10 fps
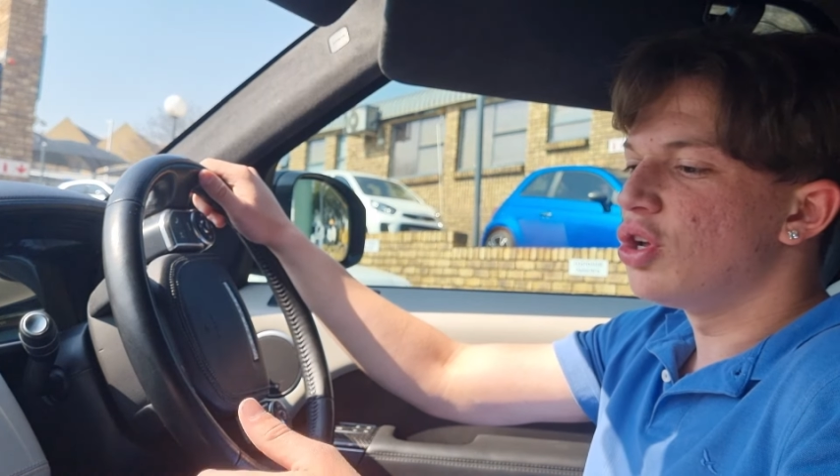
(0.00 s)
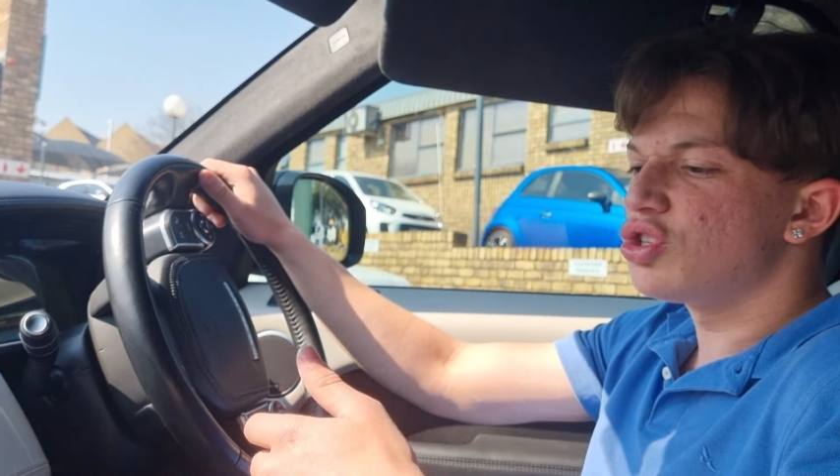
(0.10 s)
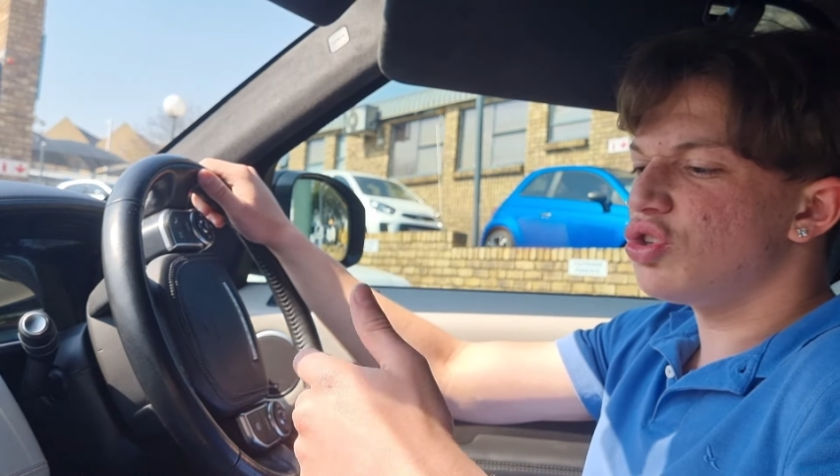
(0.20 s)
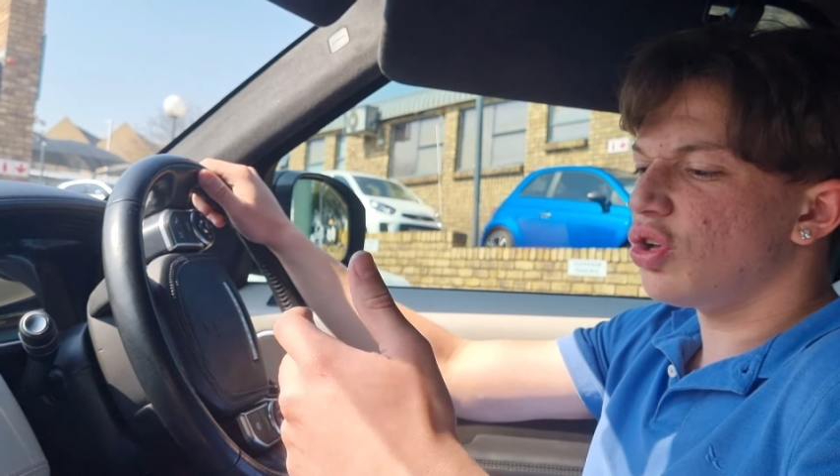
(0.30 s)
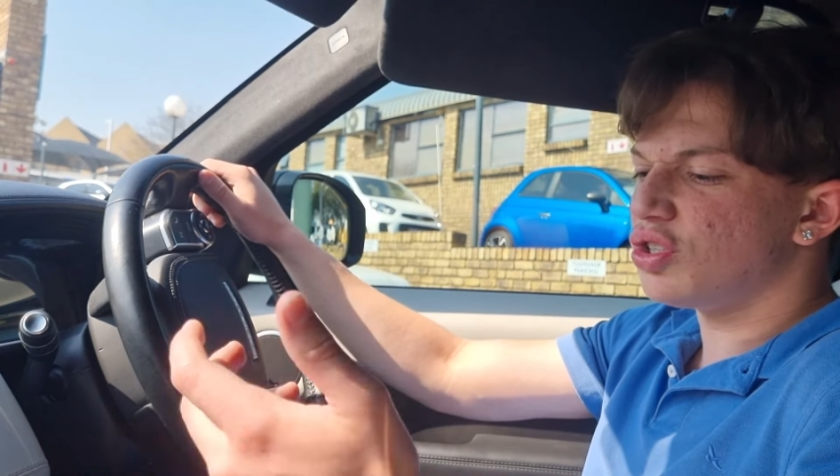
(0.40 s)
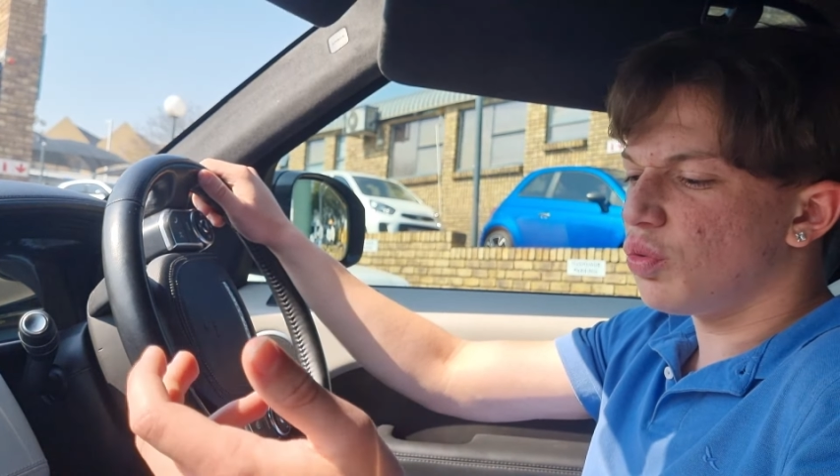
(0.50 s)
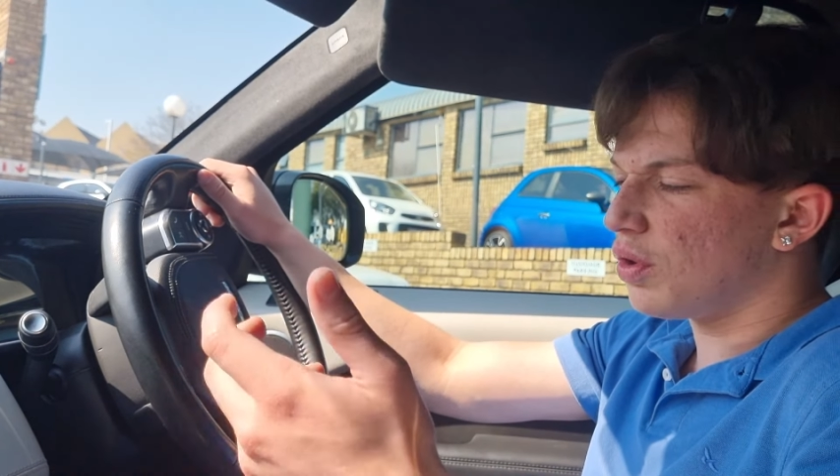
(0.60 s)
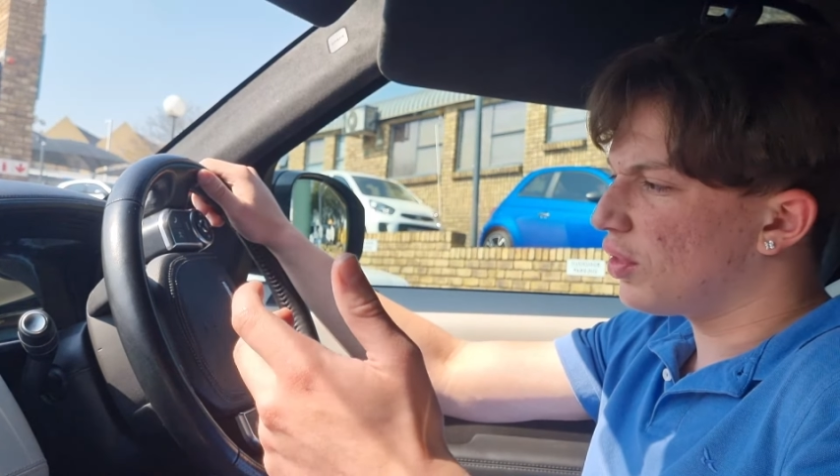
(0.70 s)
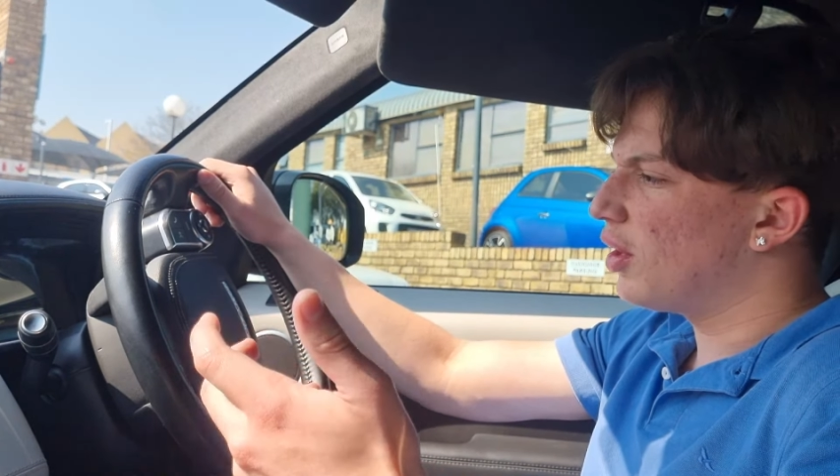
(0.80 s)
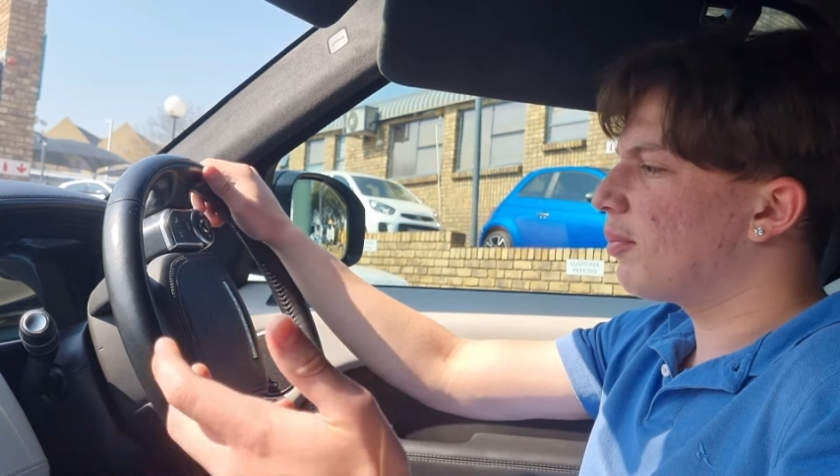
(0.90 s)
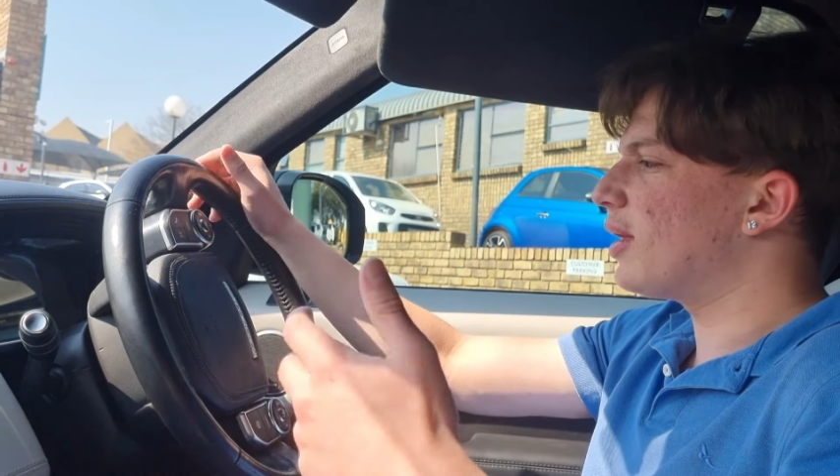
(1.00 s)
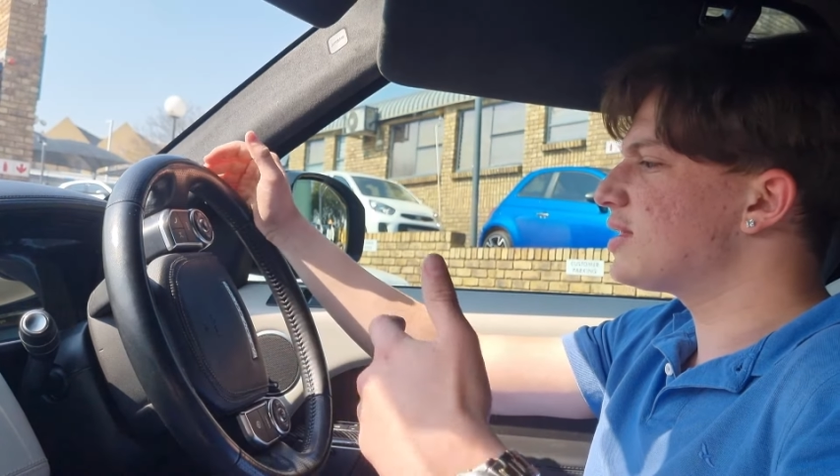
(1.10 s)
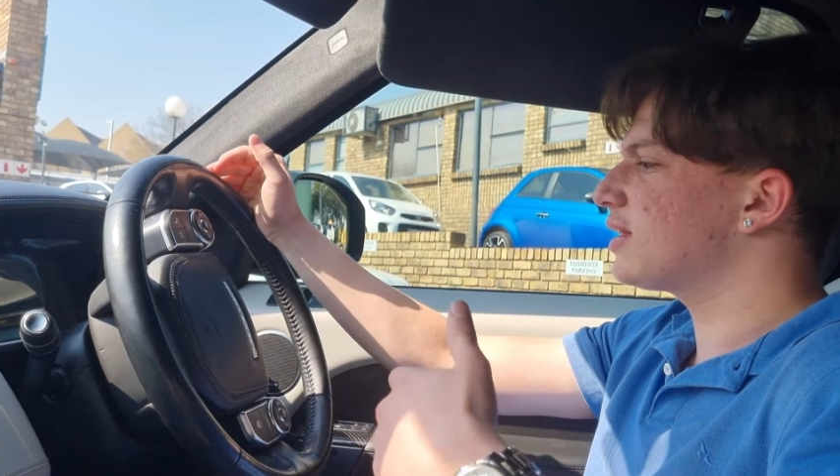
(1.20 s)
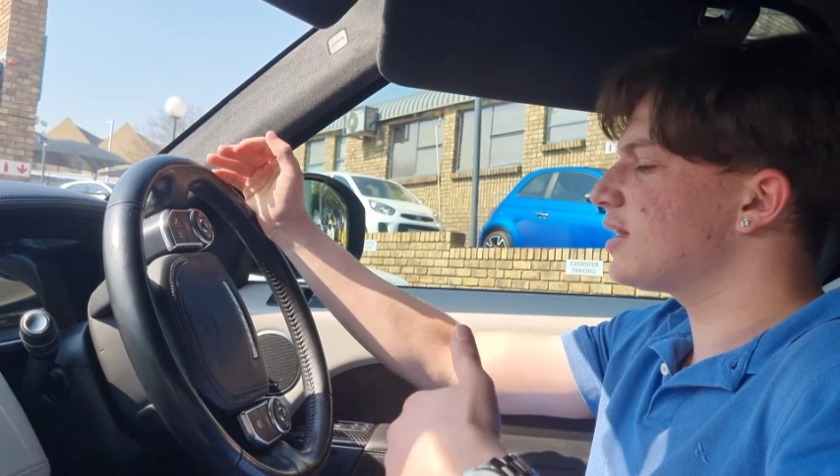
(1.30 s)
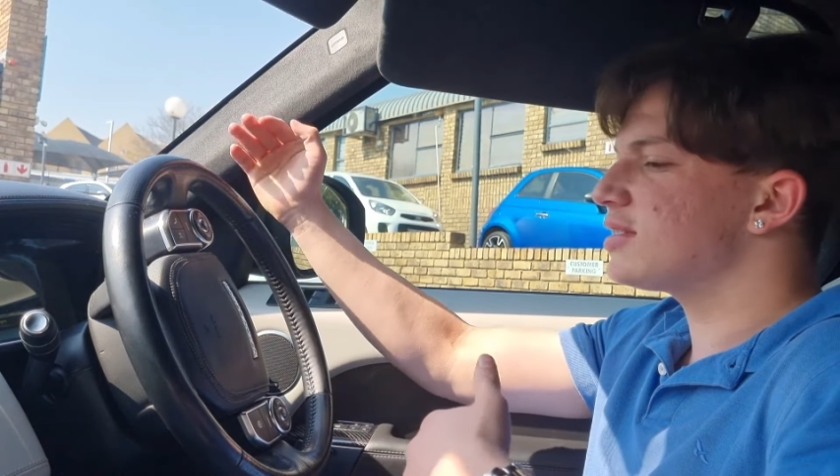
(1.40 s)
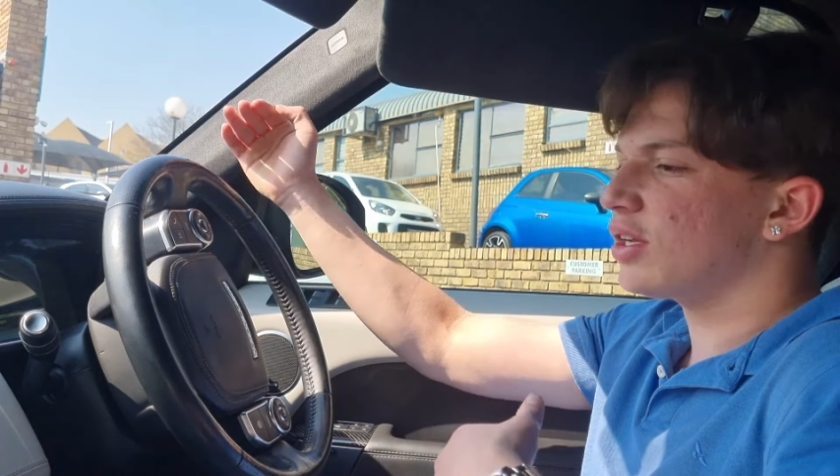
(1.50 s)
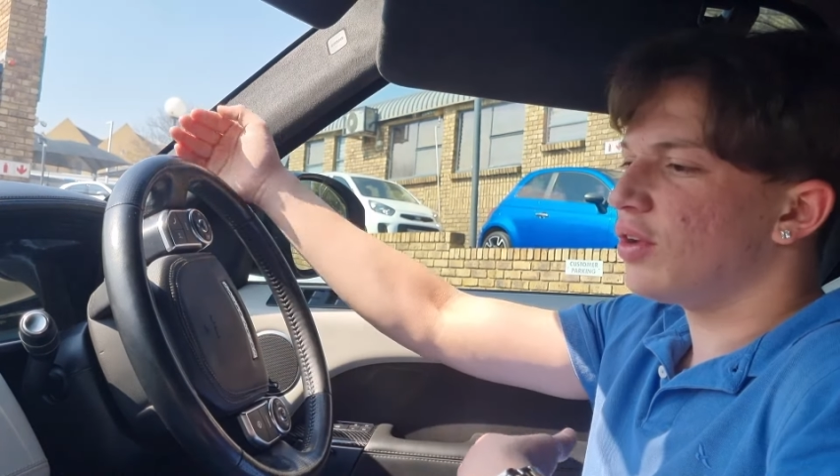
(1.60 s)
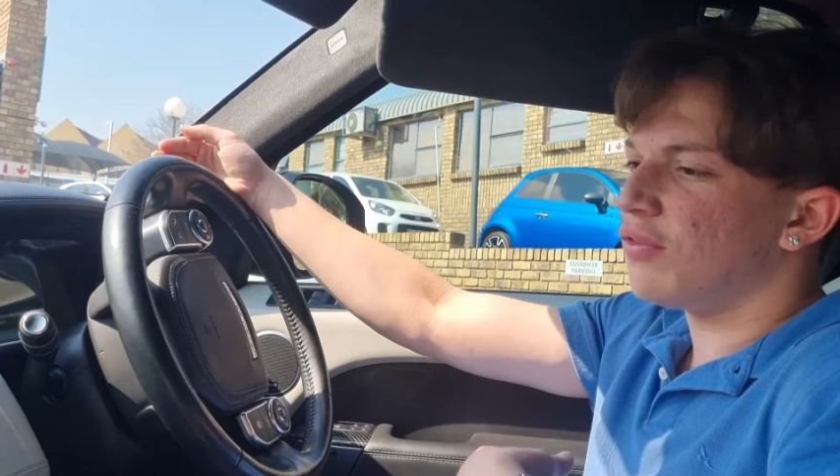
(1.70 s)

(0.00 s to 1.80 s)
Starting with basic things like your